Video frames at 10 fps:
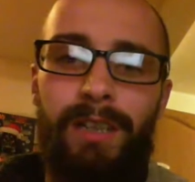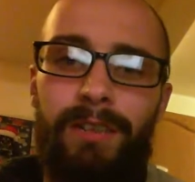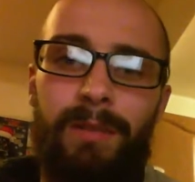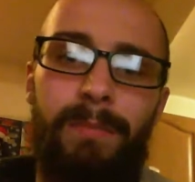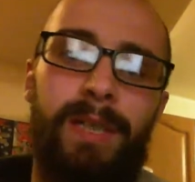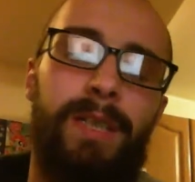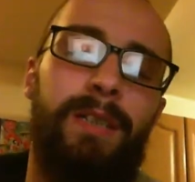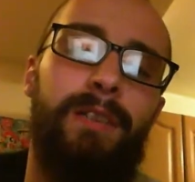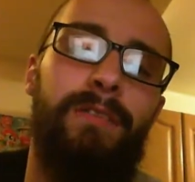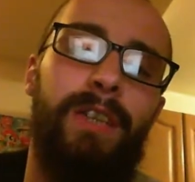used to mixing
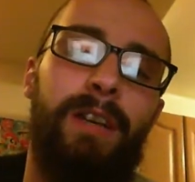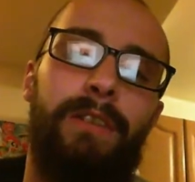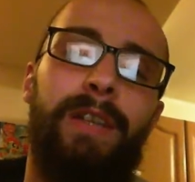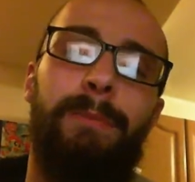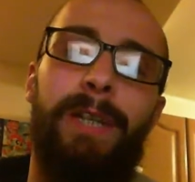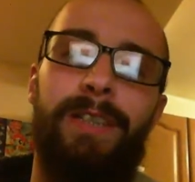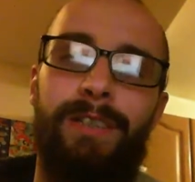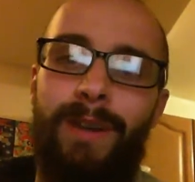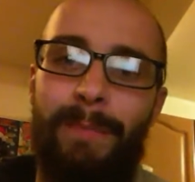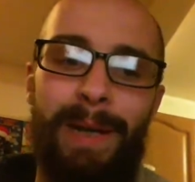stuff together and then we can
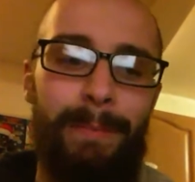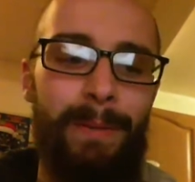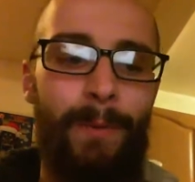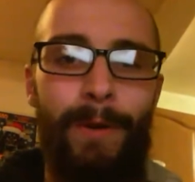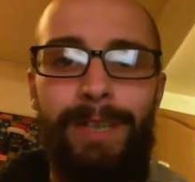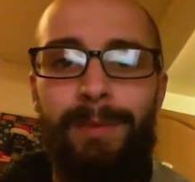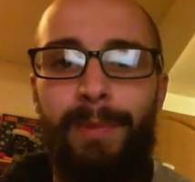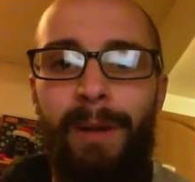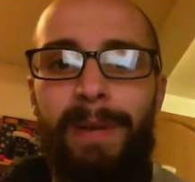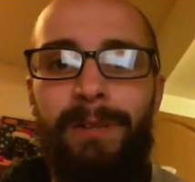start being a bit more
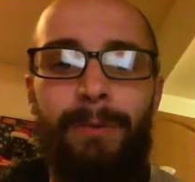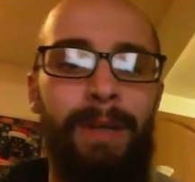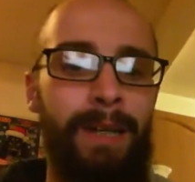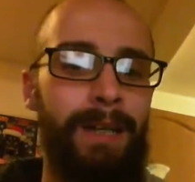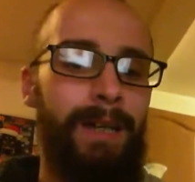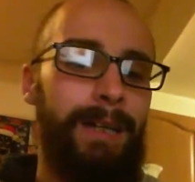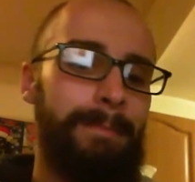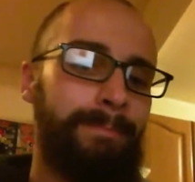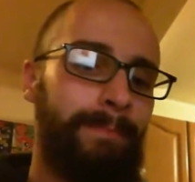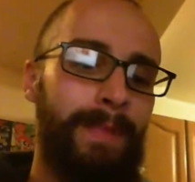experimental
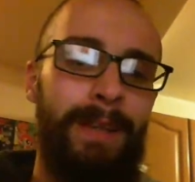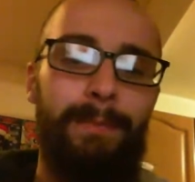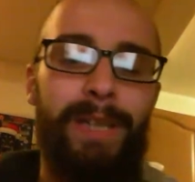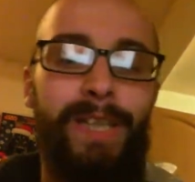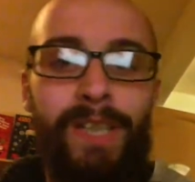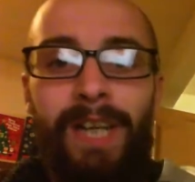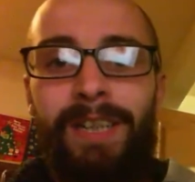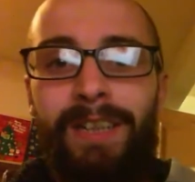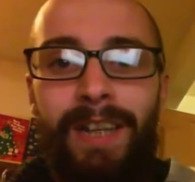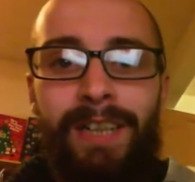um, but the
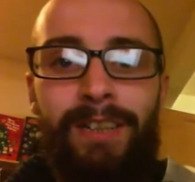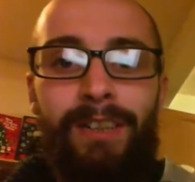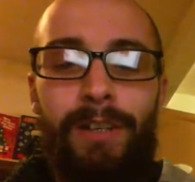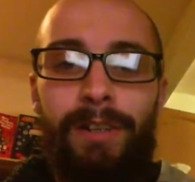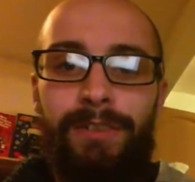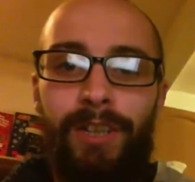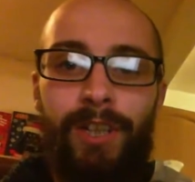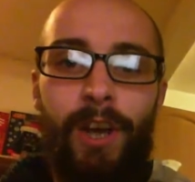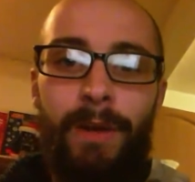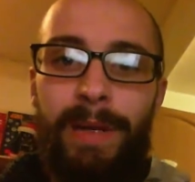second thank you goes out to
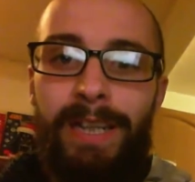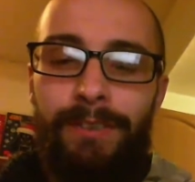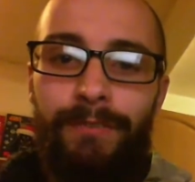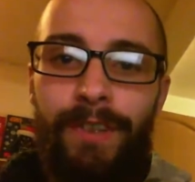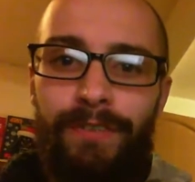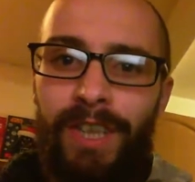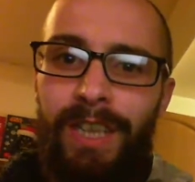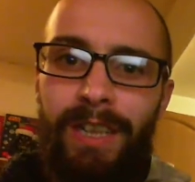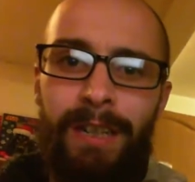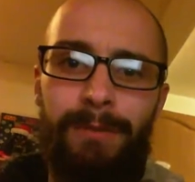Kirbix50
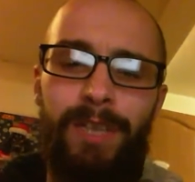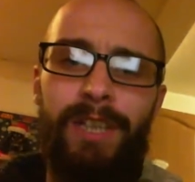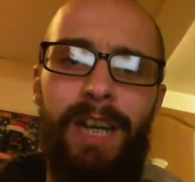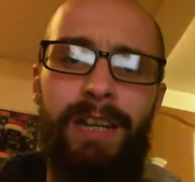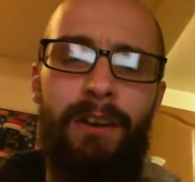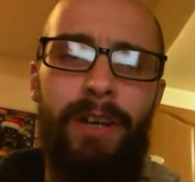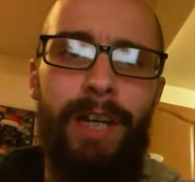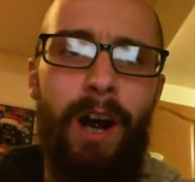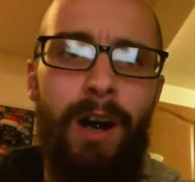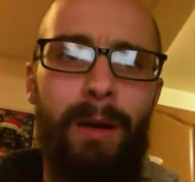which is
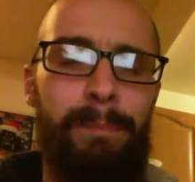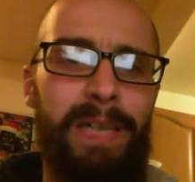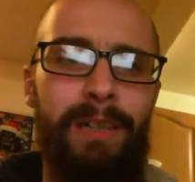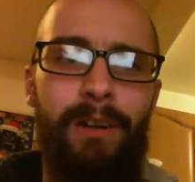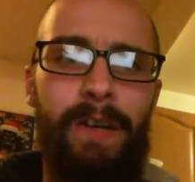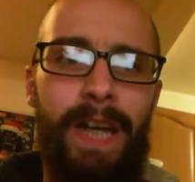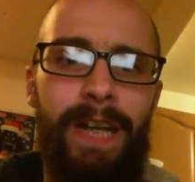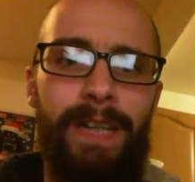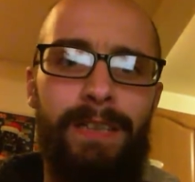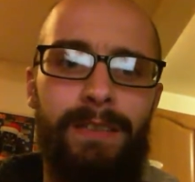
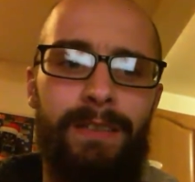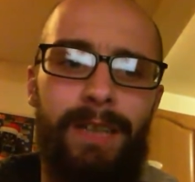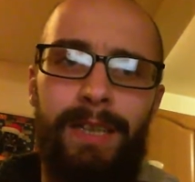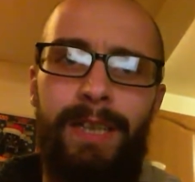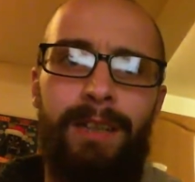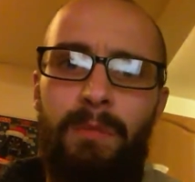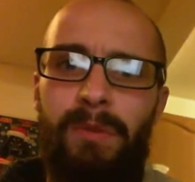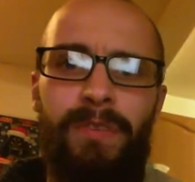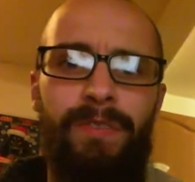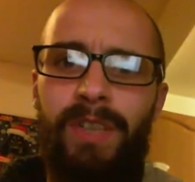K-I-R-B-I-X and the number
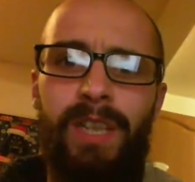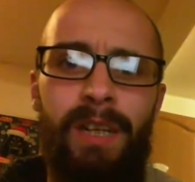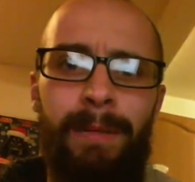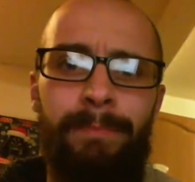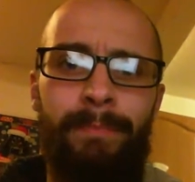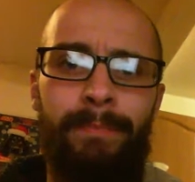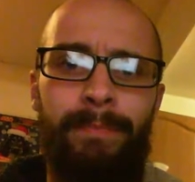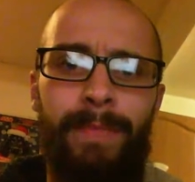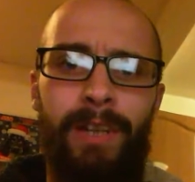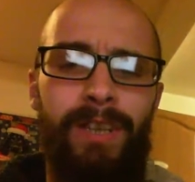50
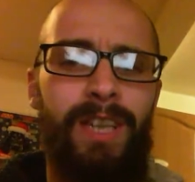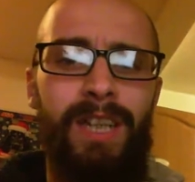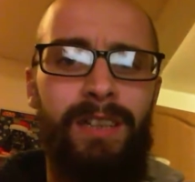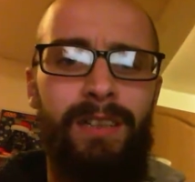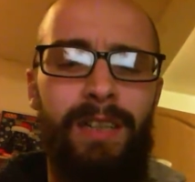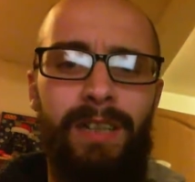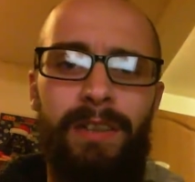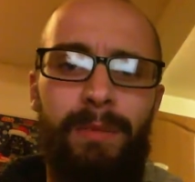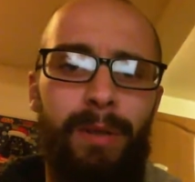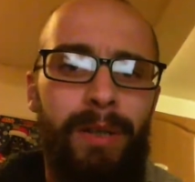I think that's how
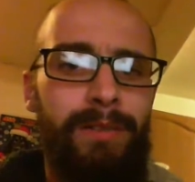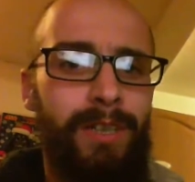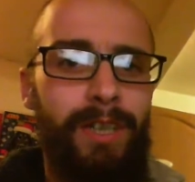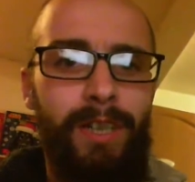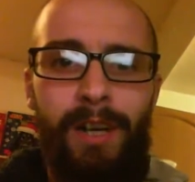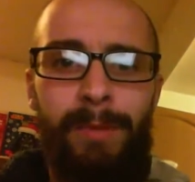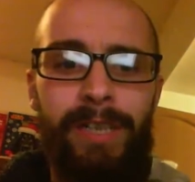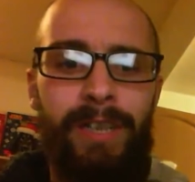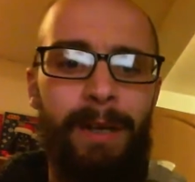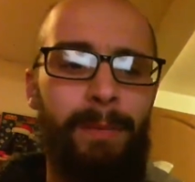you pronounce it
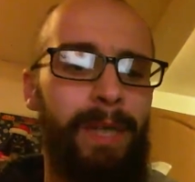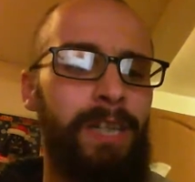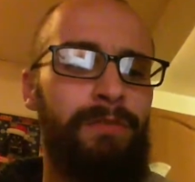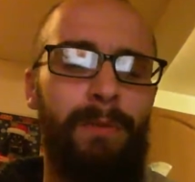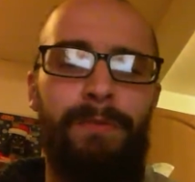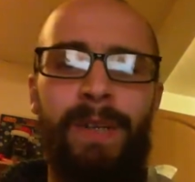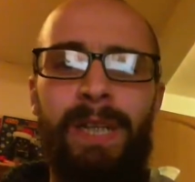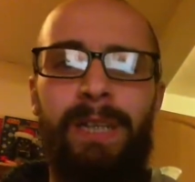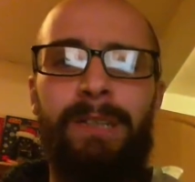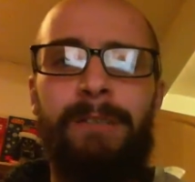Kirbix but he's from
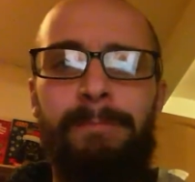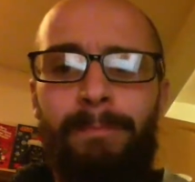Finland